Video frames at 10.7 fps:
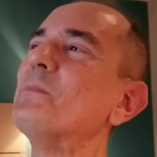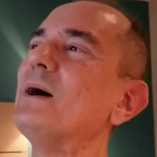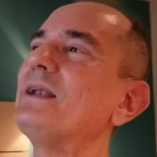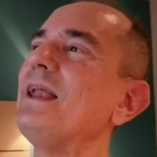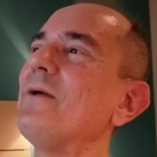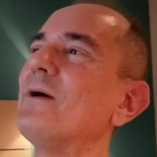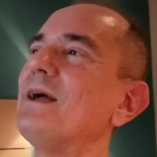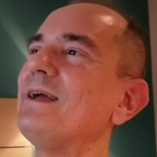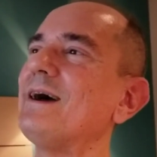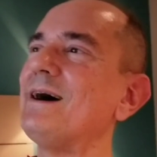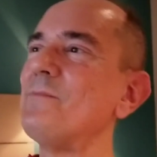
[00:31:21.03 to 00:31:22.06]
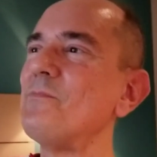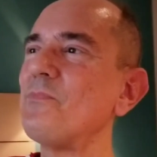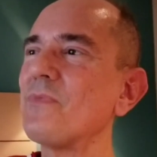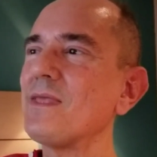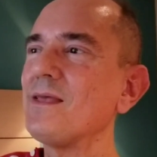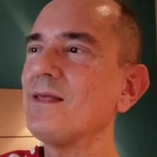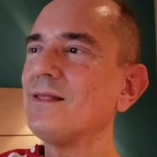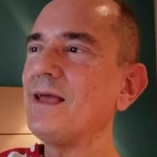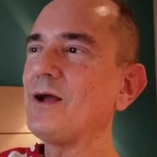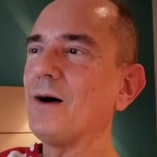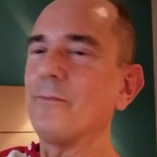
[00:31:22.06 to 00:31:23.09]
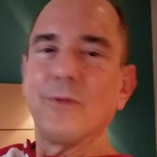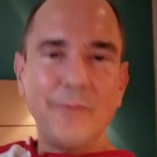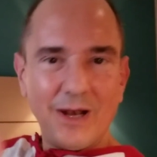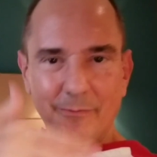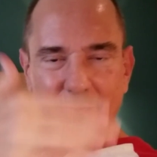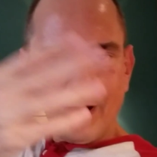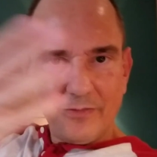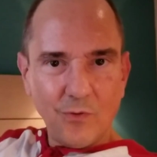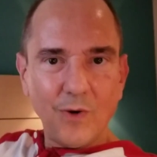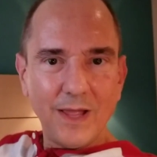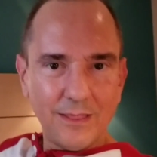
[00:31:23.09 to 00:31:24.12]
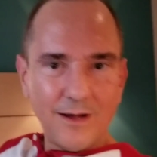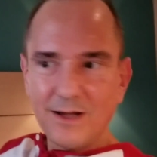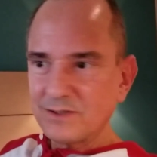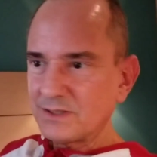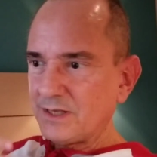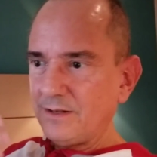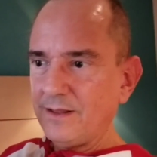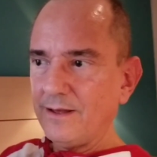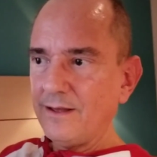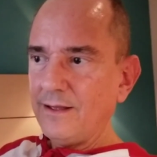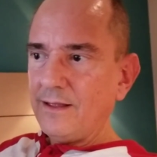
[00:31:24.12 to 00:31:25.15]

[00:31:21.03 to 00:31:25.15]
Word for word: but anyway, um, they complimented me on the weight loss and the,